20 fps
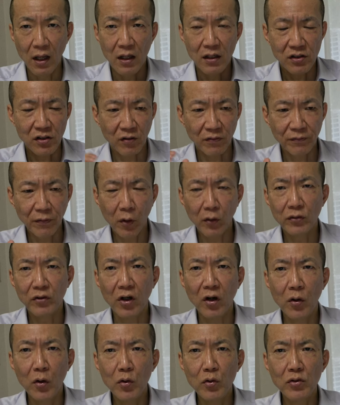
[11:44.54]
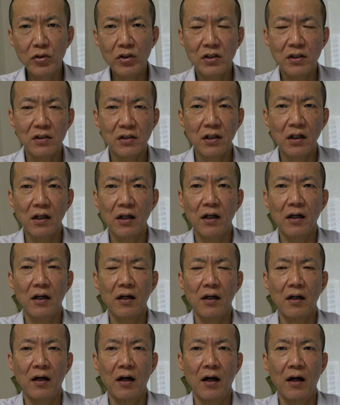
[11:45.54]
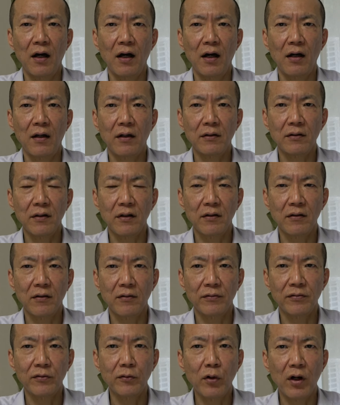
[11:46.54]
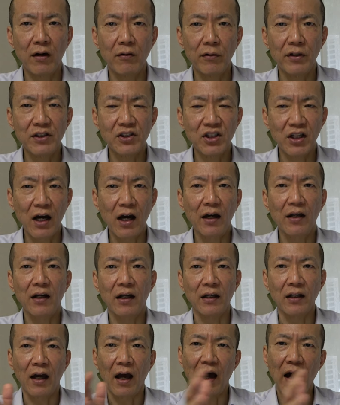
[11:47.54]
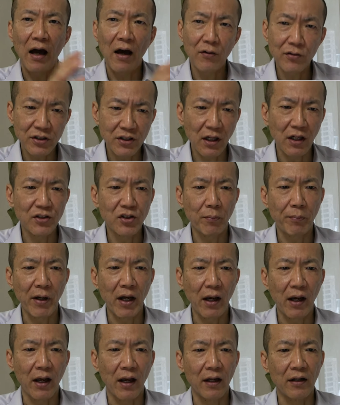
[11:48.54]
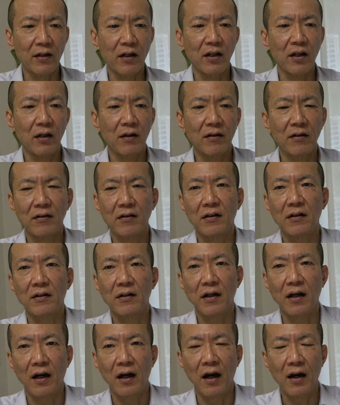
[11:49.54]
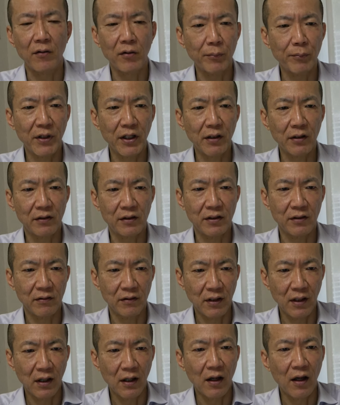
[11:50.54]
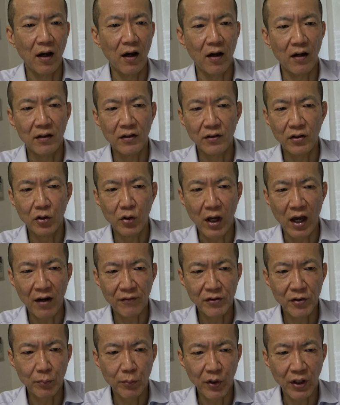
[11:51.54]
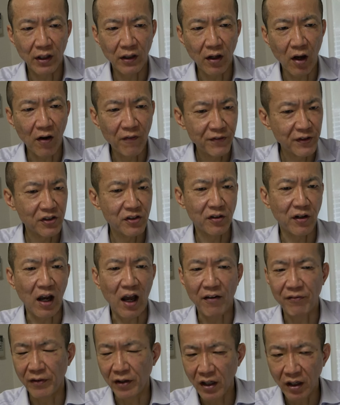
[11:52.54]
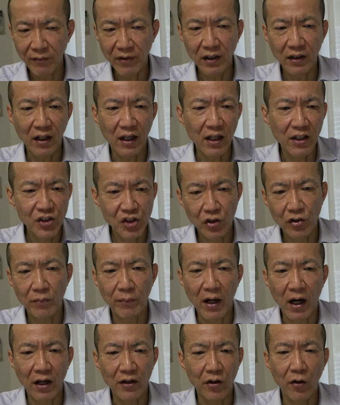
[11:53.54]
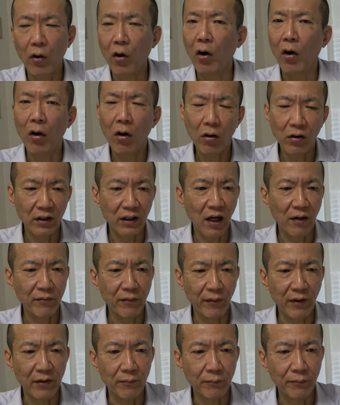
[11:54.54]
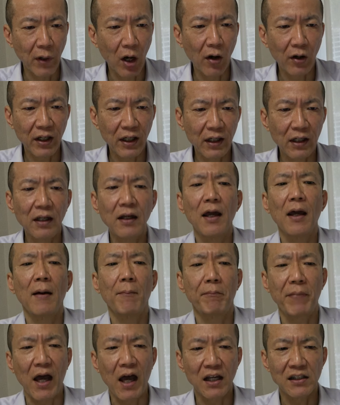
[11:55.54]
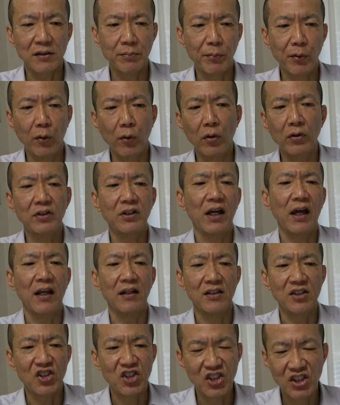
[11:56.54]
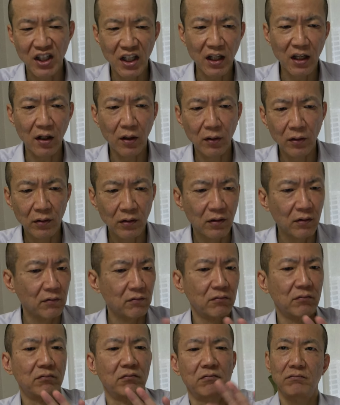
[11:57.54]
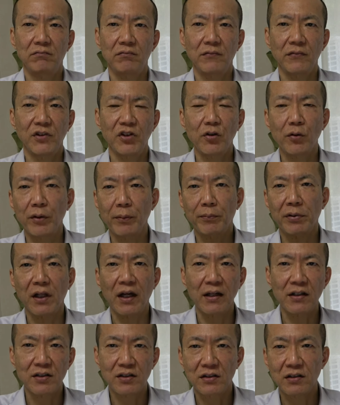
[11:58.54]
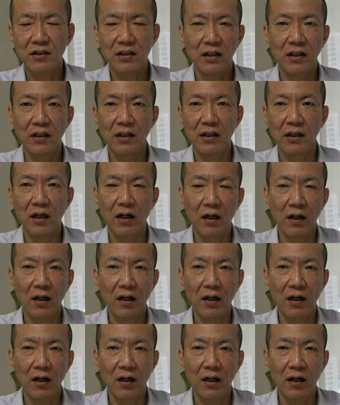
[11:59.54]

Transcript: So for those who are residing outside Japan, I repeat, you have to bring official affidavit issued by your own government body, passport and seal to replace the